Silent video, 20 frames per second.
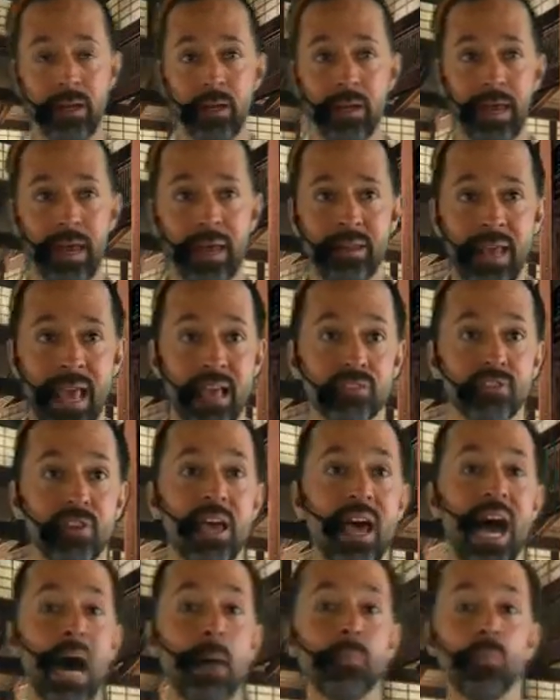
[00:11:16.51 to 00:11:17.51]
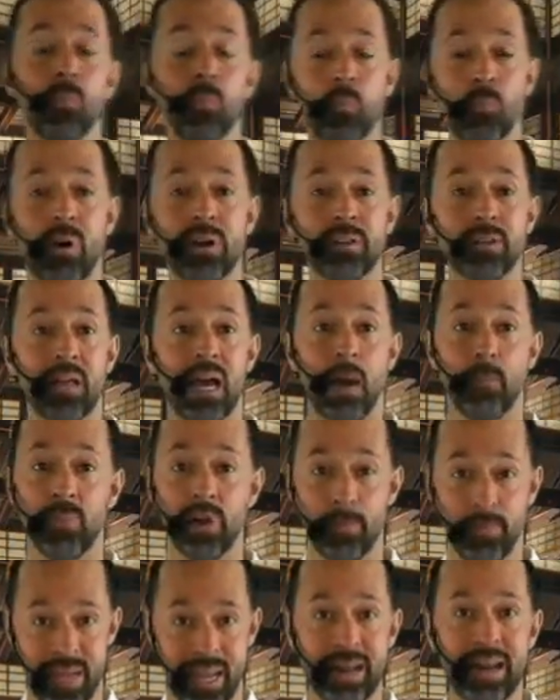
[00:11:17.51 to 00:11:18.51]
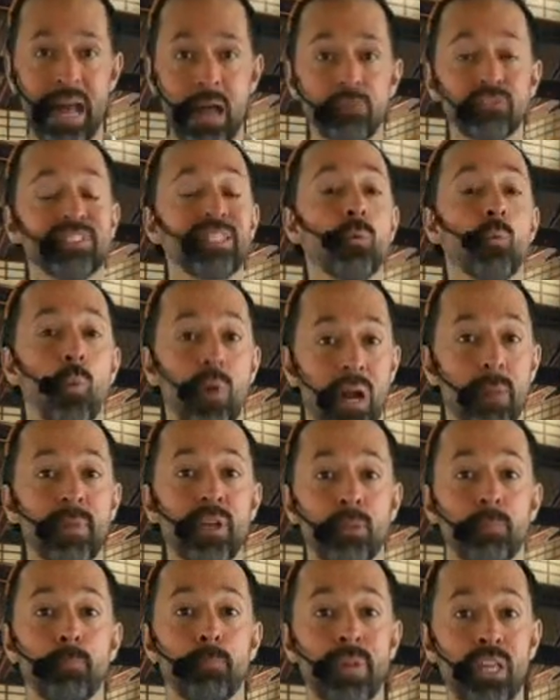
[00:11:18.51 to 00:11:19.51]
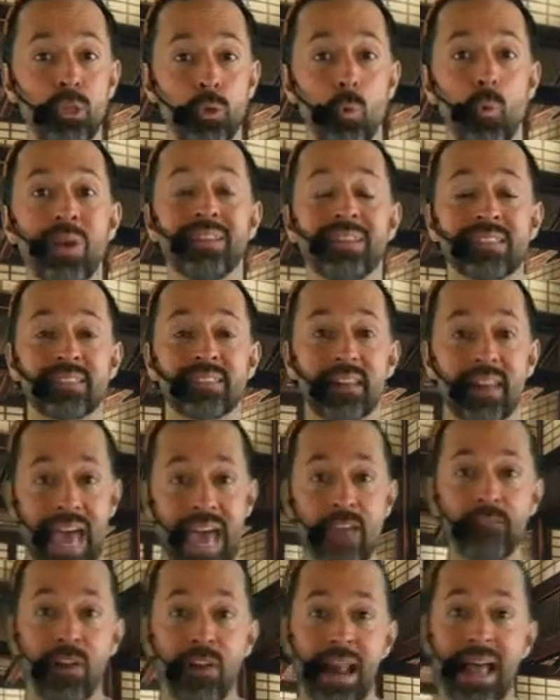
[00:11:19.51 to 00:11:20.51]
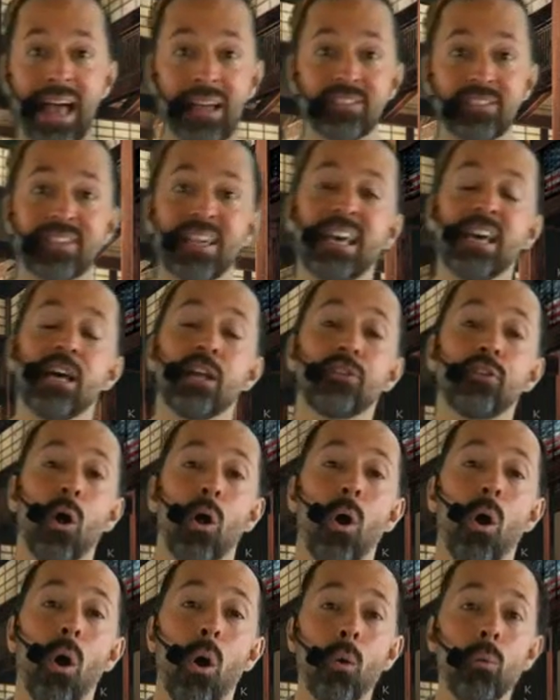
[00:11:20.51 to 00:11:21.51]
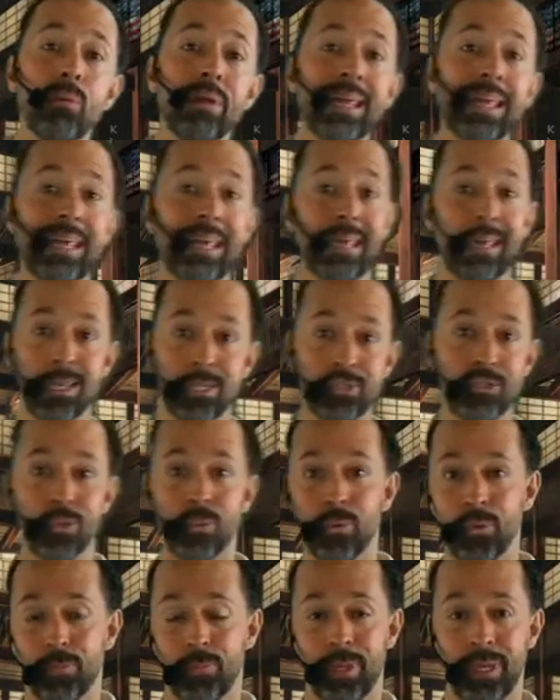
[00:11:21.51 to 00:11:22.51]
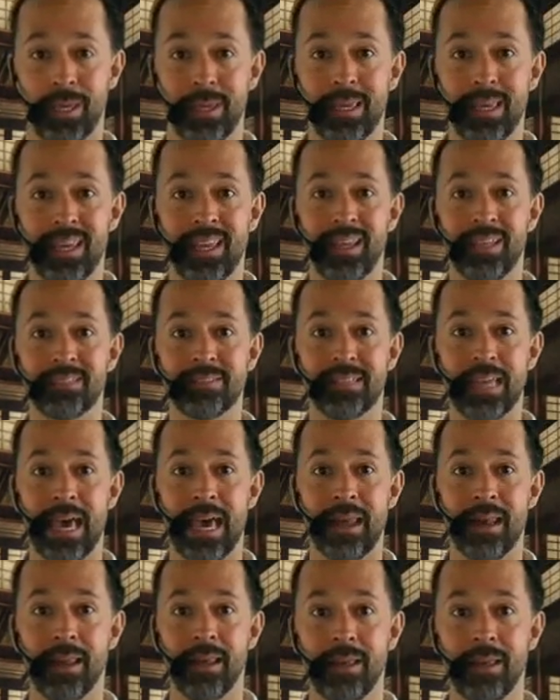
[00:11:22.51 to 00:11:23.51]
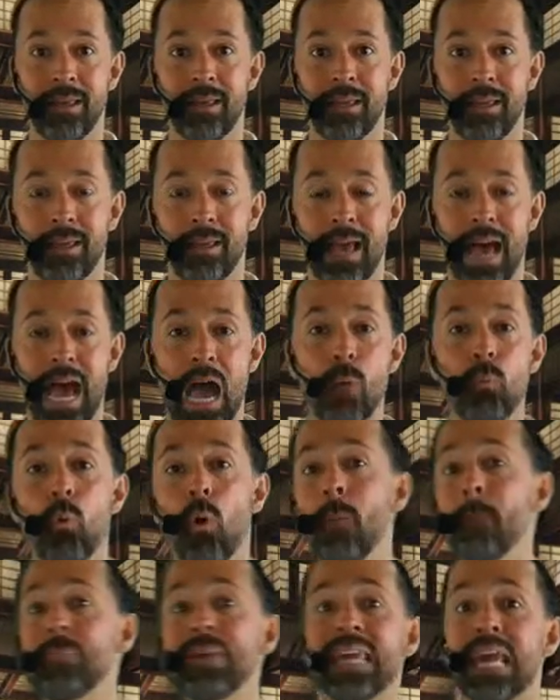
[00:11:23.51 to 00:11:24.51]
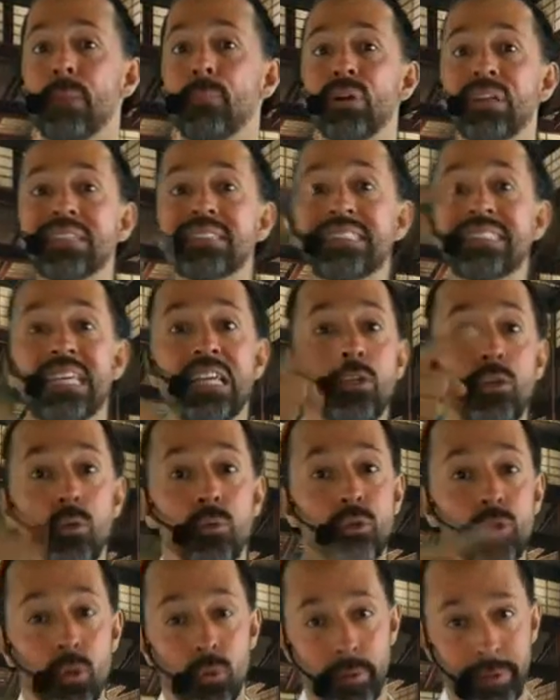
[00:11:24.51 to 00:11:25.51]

And yes, I'm going to be announcing when I'll be doing this live class. The only issue would be is that I won't be able to see you do it.